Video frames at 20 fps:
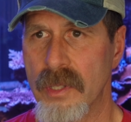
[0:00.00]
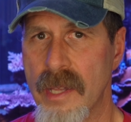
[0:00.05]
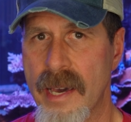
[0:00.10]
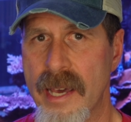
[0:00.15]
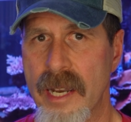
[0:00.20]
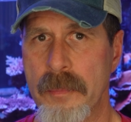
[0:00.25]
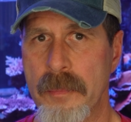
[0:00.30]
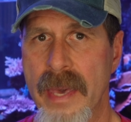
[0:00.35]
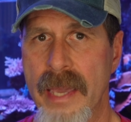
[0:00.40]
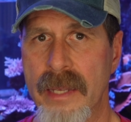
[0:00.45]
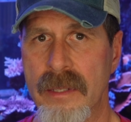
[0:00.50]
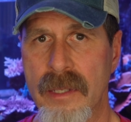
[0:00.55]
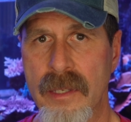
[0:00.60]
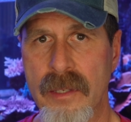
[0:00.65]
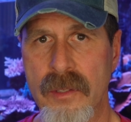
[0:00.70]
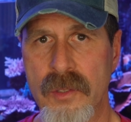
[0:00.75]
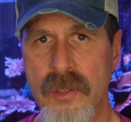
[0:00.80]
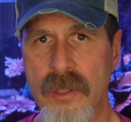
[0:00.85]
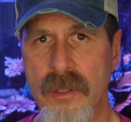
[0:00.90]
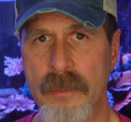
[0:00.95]
lot of
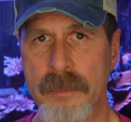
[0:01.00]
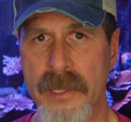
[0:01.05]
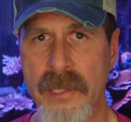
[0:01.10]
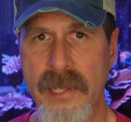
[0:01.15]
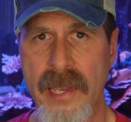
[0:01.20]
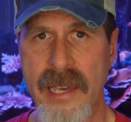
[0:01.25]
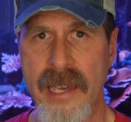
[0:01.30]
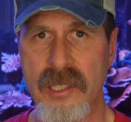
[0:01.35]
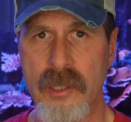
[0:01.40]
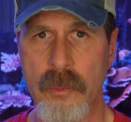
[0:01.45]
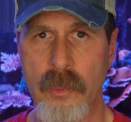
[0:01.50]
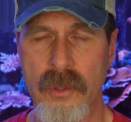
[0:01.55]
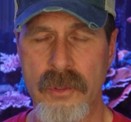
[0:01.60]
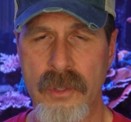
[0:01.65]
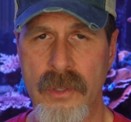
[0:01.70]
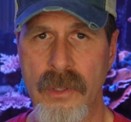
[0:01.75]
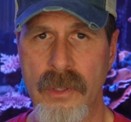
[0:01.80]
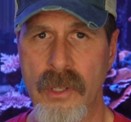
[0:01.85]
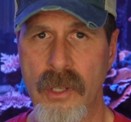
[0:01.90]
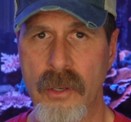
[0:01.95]
magnesium, potassium was
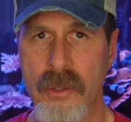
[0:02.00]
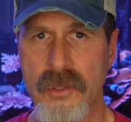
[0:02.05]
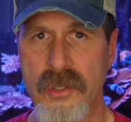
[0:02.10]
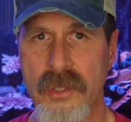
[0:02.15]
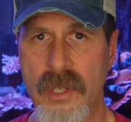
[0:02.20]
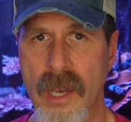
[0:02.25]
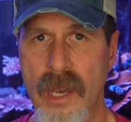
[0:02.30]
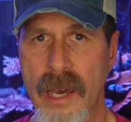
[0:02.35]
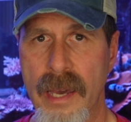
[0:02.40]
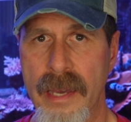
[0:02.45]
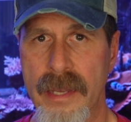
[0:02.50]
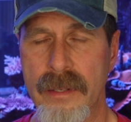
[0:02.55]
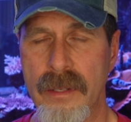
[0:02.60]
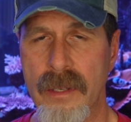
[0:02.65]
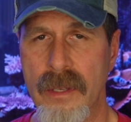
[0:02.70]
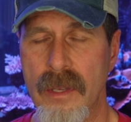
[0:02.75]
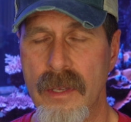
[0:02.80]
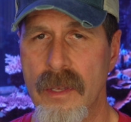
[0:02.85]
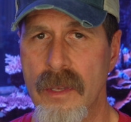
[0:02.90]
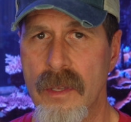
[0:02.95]
on the low side.
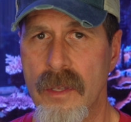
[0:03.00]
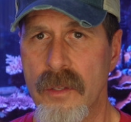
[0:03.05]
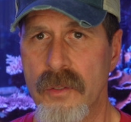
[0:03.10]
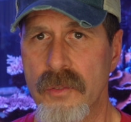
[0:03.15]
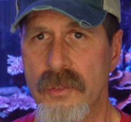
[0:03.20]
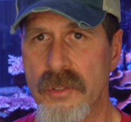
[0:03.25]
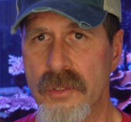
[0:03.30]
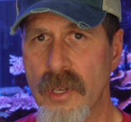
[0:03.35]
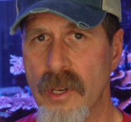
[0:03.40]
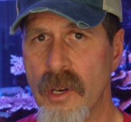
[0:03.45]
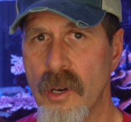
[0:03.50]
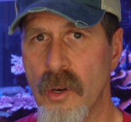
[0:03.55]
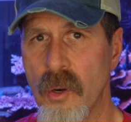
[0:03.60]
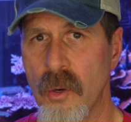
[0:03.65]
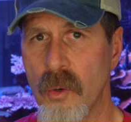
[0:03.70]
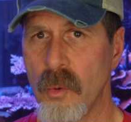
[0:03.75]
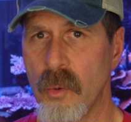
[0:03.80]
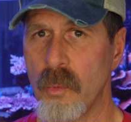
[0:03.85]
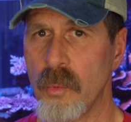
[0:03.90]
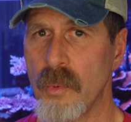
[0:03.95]

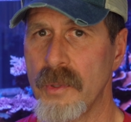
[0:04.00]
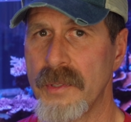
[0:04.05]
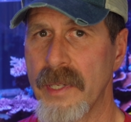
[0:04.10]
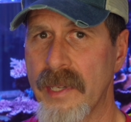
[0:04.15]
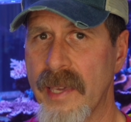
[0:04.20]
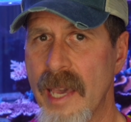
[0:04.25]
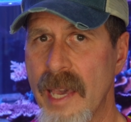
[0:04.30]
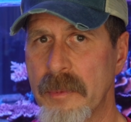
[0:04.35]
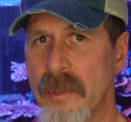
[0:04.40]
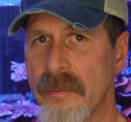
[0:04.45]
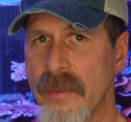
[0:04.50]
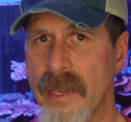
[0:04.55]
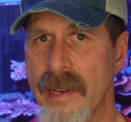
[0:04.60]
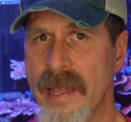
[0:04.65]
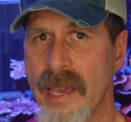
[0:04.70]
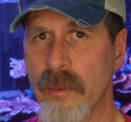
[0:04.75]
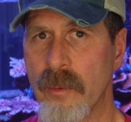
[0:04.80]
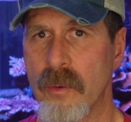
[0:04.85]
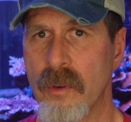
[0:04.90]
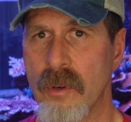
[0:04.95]
So with the Captivate
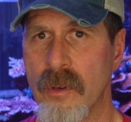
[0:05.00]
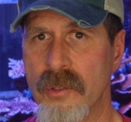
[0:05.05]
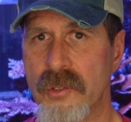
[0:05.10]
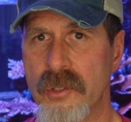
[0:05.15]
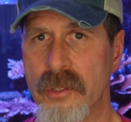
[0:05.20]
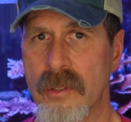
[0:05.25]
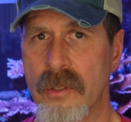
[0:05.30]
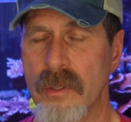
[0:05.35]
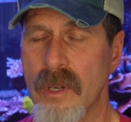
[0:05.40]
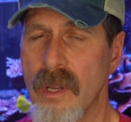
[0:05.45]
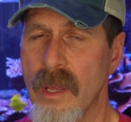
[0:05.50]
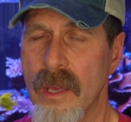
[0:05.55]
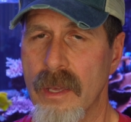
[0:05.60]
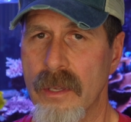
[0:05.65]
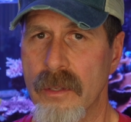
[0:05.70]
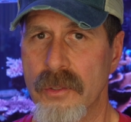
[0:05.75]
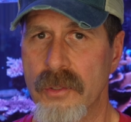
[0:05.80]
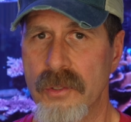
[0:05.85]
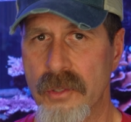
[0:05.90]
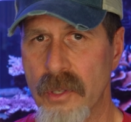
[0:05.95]
Aquaculture
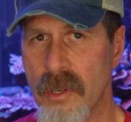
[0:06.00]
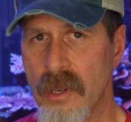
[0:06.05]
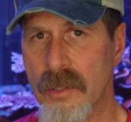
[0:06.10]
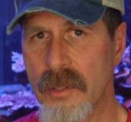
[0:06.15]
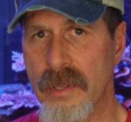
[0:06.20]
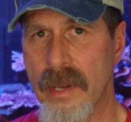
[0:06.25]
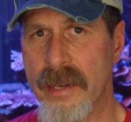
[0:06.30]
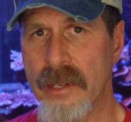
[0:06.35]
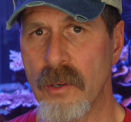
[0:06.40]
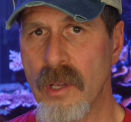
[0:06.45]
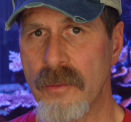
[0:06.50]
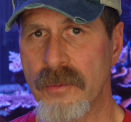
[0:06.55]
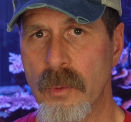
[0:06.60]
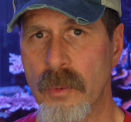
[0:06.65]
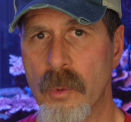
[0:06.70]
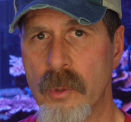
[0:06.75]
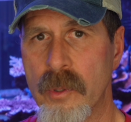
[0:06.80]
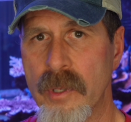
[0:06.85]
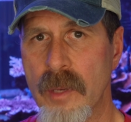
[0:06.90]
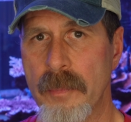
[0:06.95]
salt, I don't have to
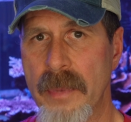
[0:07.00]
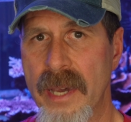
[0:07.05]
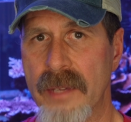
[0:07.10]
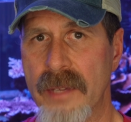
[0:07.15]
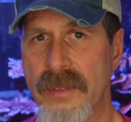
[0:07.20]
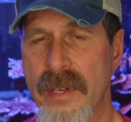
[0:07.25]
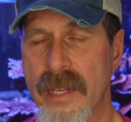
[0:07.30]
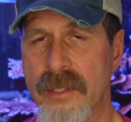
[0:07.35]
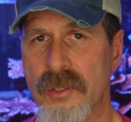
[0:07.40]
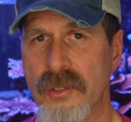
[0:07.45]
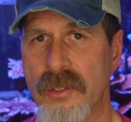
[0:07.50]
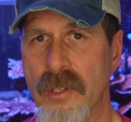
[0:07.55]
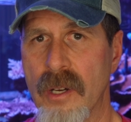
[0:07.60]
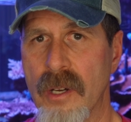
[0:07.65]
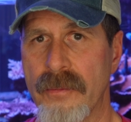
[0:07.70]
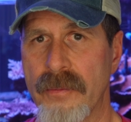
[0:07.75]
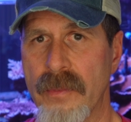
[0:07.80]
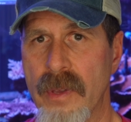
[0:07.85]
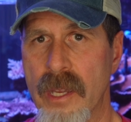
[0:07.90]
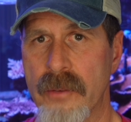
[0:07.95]
worry about that
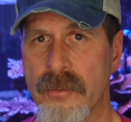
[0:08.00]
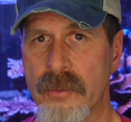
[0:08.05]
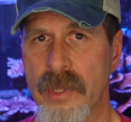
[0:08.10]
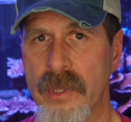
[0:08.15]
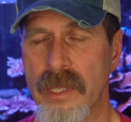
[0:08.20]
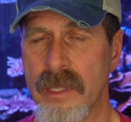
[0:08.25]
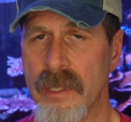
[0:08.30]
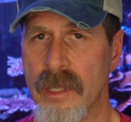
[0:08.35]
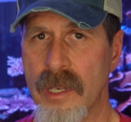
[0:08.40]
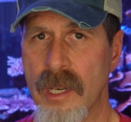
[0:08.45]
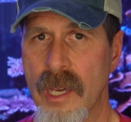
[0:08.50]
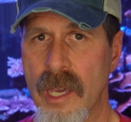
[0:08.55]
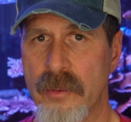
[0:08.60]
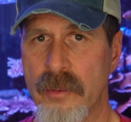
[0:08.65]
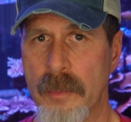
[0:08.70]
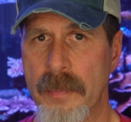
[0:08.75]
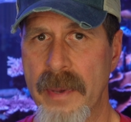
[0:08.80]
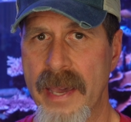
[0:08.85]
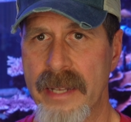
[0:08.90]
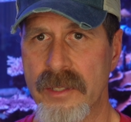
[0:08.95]
stuff.
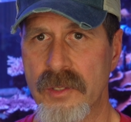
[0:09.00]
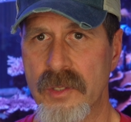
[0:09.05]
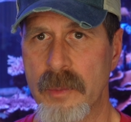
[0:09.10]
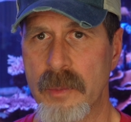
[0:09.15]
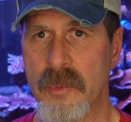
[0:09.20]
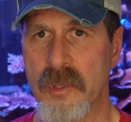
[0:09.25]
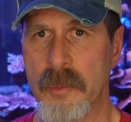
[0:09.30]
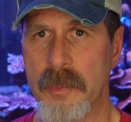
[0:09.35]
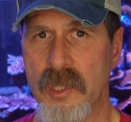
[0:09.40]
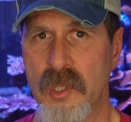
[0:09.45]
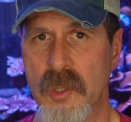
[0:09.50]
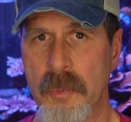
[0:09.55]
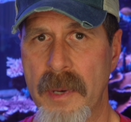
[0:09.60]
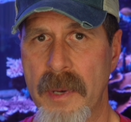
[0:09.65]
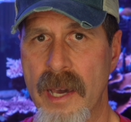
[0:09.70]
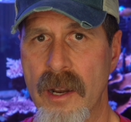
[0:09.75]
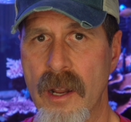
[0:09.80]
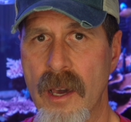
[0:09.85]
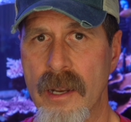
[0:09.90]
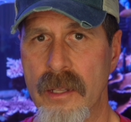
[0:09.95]
Every batch seems to be
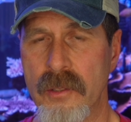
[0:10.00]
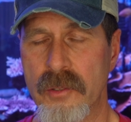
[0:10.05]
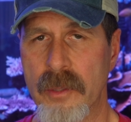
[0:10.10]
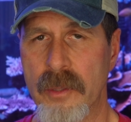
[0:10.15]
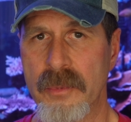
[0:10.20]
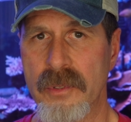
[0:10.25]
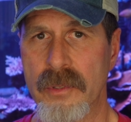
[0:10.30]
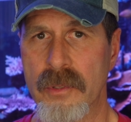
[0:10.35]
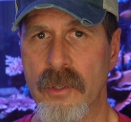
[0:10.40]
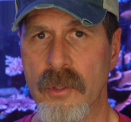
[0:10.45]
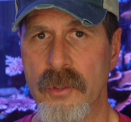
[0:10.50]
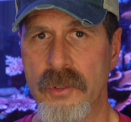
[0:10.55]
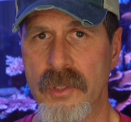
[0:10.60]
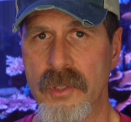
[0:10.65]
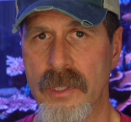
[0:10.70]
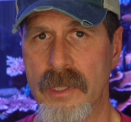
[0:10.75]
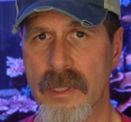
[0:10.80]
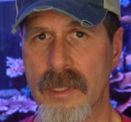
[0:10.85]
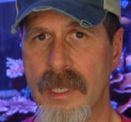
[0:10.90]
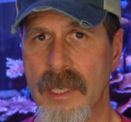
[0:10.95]
spot on in terms of those
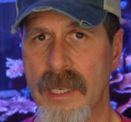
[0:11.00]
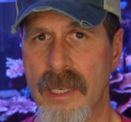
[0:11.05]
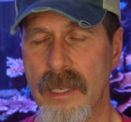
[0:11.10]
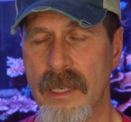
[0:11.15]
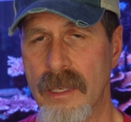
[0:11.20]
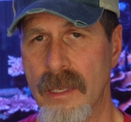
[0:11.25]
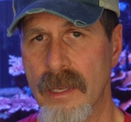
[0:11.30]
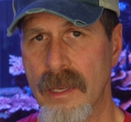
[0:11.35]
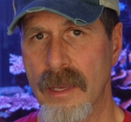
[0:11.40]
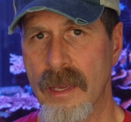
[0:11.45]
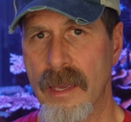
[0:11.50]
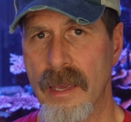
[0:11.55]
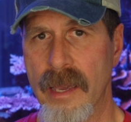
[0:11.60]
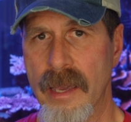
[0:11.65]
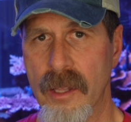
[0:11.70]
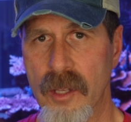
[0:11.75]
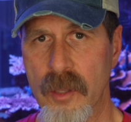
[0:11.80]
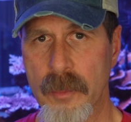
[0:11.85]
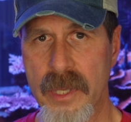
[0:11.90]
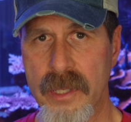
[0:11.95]
key
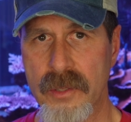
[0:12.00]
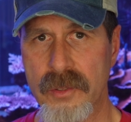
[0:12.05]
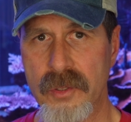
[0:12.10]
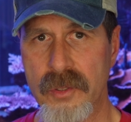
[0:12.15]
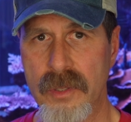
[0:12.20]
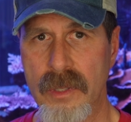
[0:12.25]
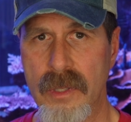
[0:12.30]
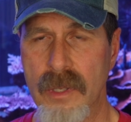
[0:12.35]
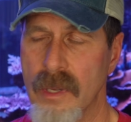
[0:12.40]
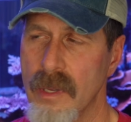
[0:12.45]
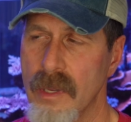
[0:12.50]
elements.